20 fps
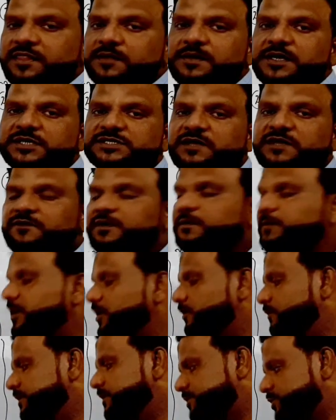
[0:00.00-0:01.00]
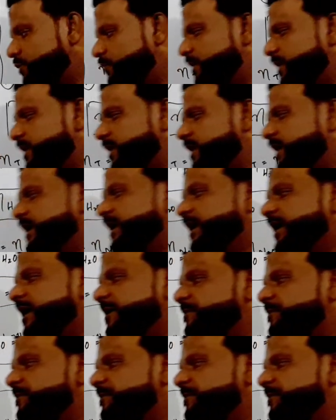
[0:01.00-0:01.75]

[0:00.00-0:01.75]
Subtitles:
summation will be equal to 1.